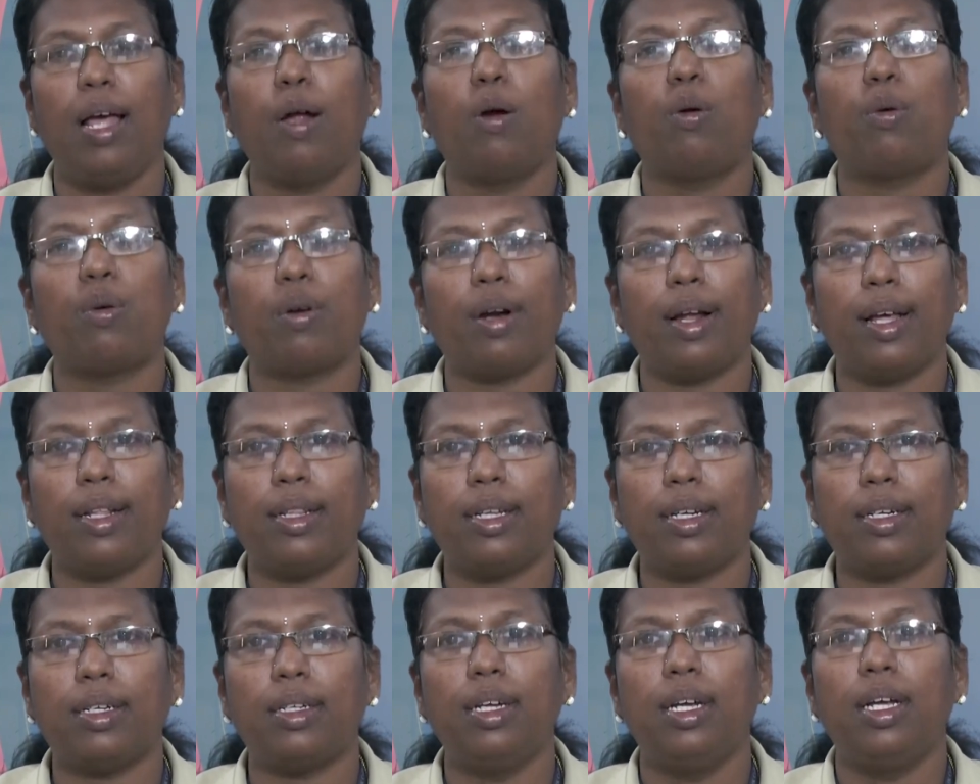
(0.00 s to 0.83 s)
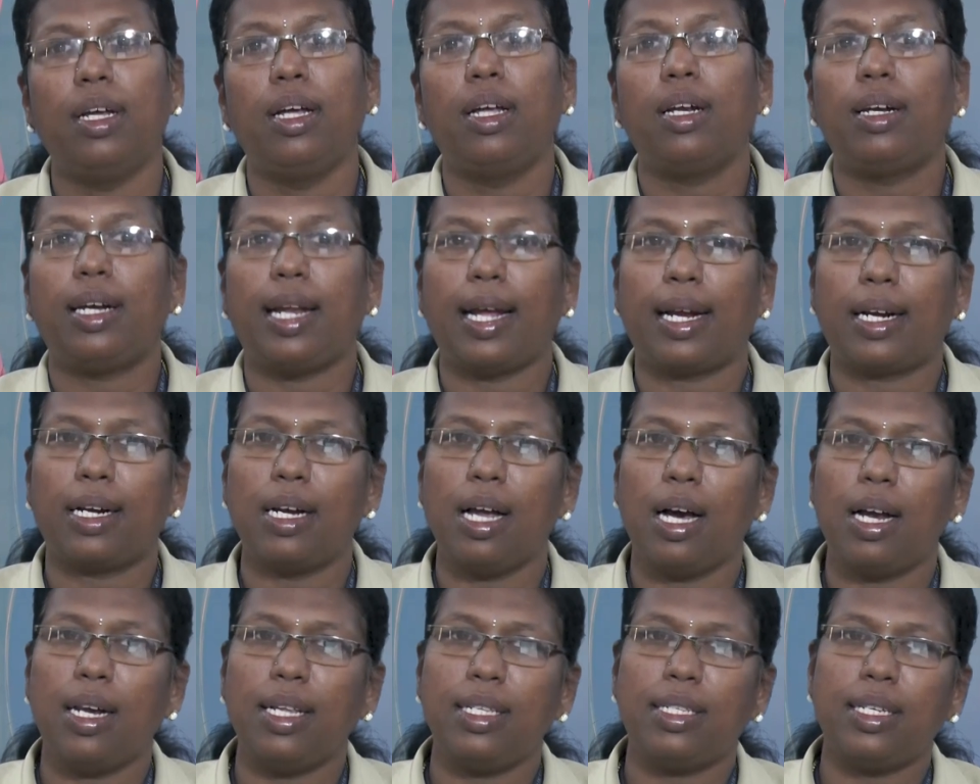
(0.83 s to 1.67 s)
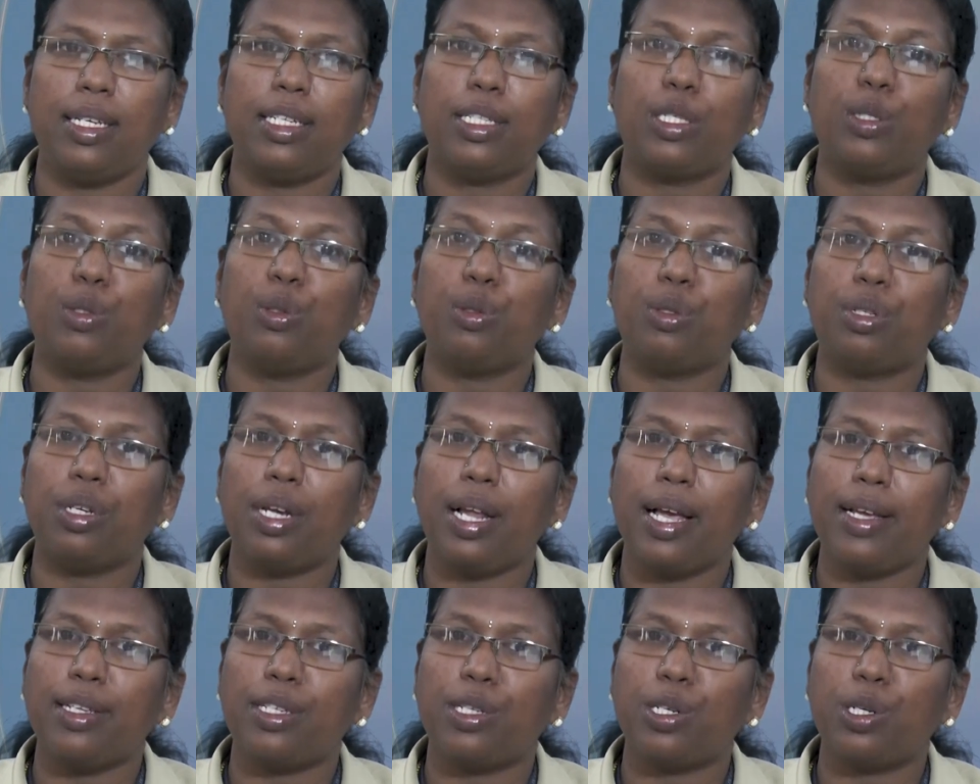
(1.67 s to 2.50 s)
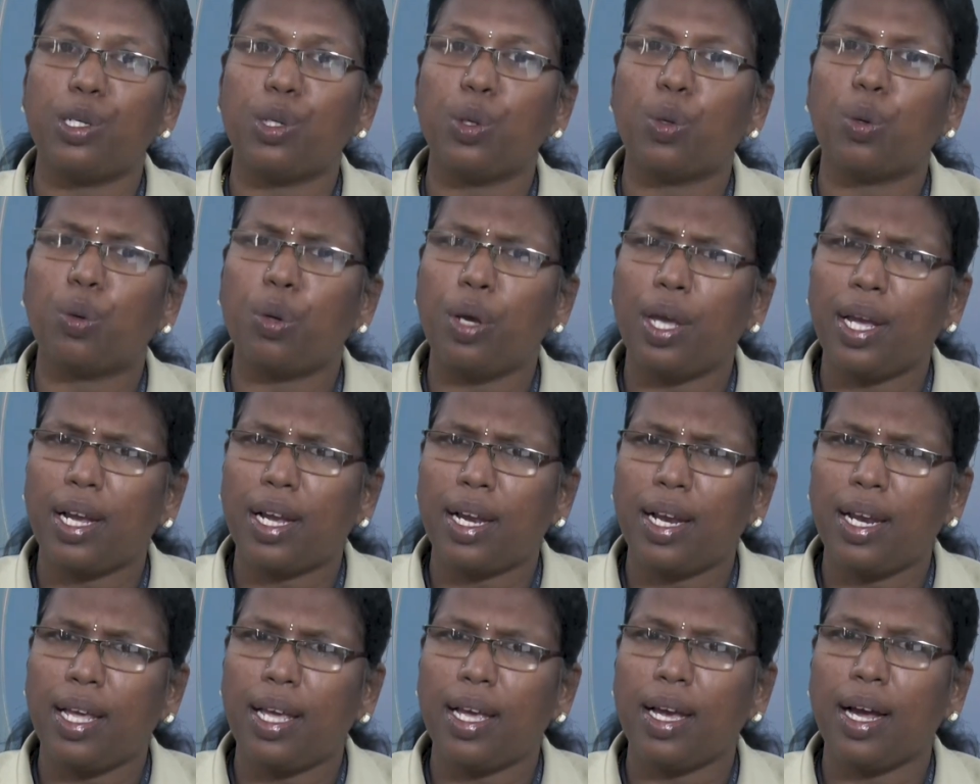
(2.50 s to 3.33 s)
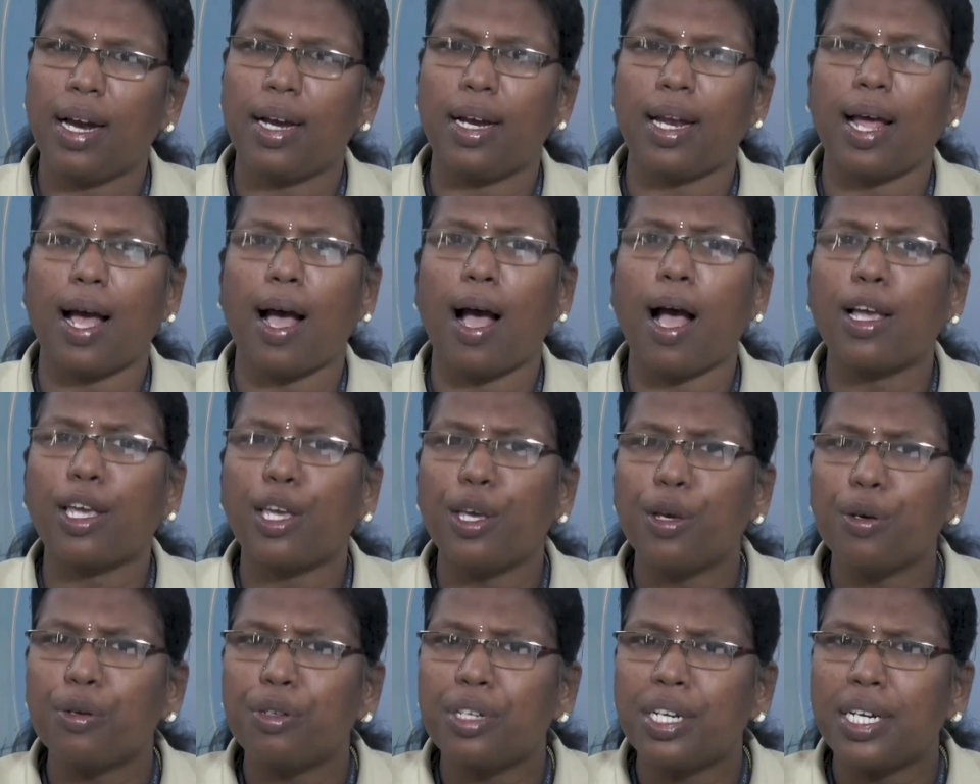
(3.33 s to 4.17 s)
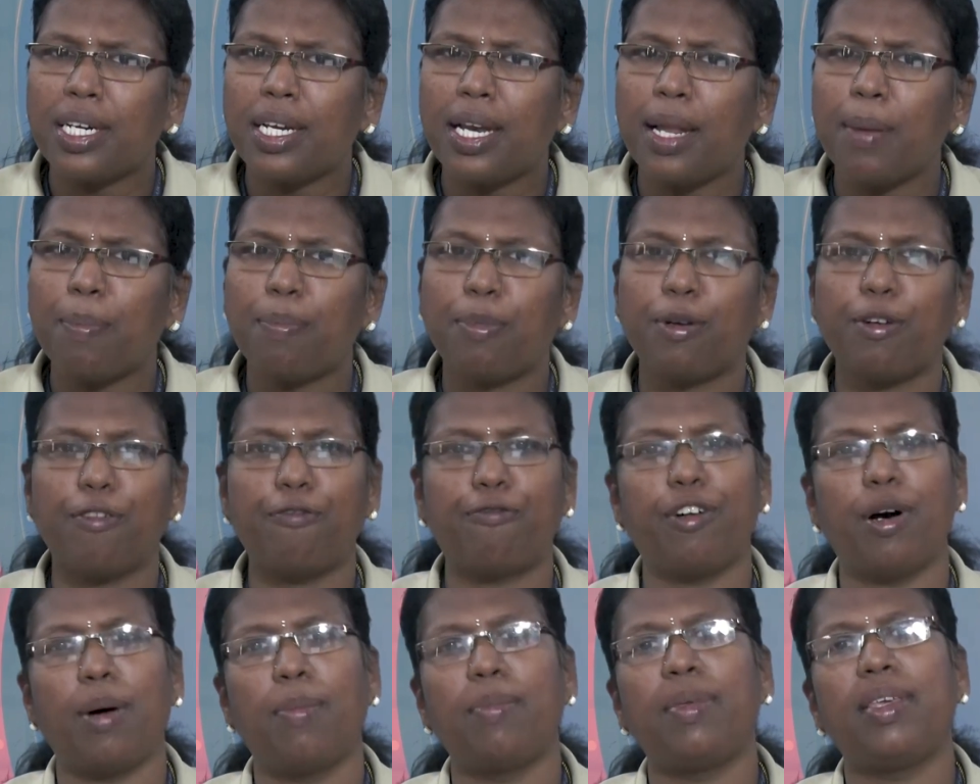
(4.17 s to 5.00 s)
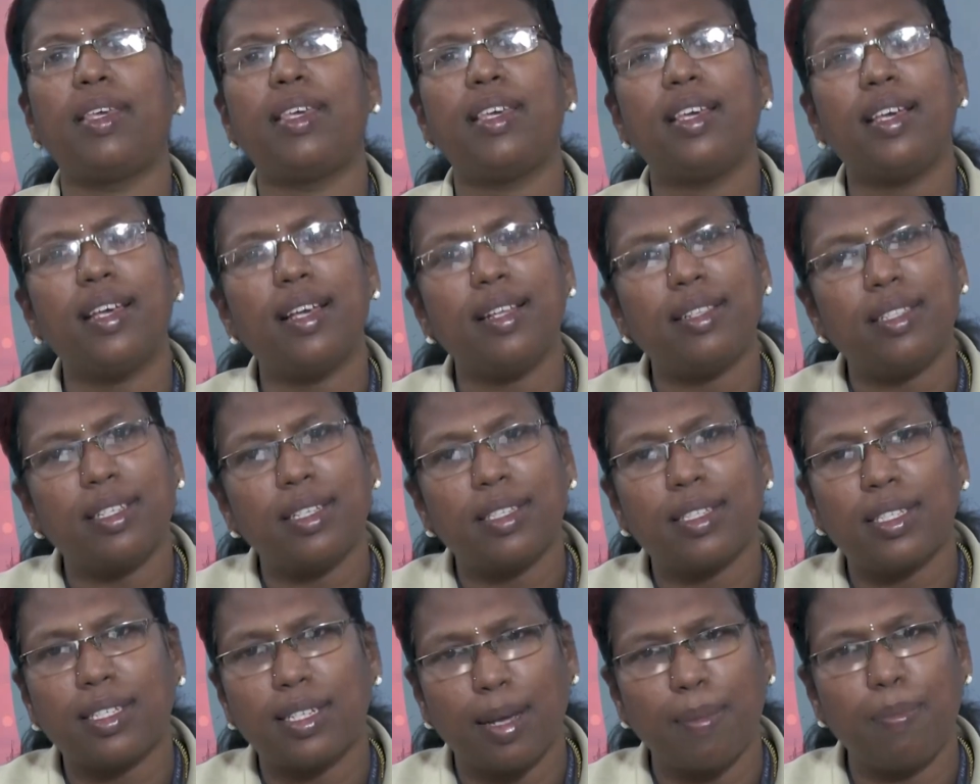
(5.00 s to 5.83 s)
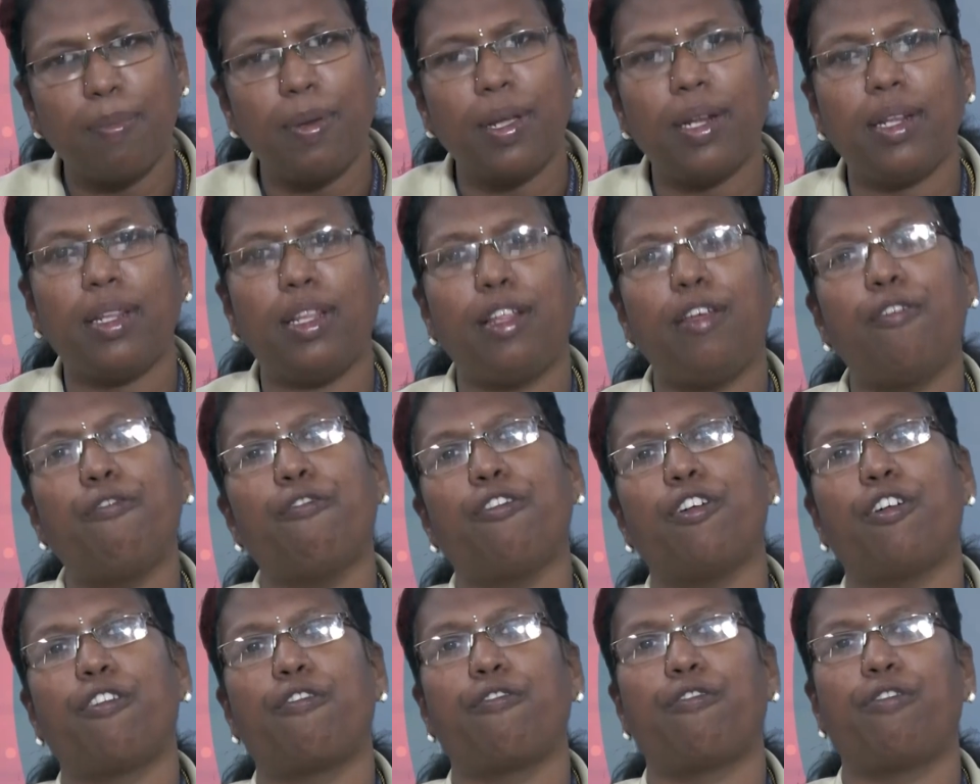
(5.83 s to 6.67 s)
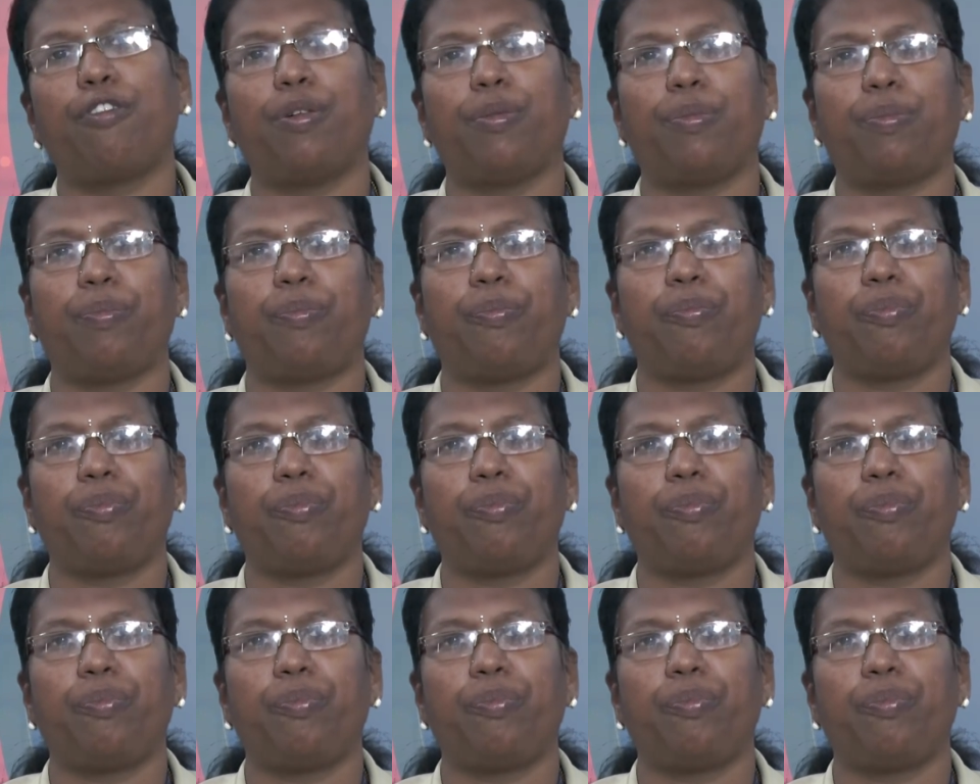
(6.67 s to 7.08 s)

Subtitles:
Rather, technology is utilized to quickly and accurately perform each step in the workflow.